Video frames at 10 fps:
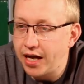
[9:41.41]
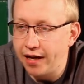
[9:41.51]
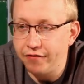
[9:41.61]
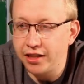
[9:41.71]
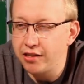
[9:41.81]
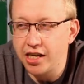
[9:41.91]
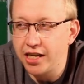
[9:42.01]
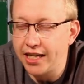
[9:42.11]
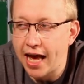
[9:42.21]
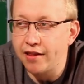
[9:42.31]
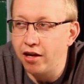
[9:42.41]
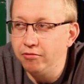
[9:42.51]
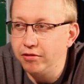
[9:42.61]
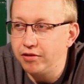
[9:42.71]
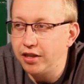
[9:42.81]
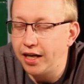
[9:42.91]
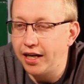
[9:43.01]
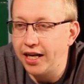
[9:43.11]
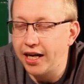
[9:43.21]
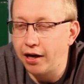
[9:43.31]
I haven't had a drink yet though. I,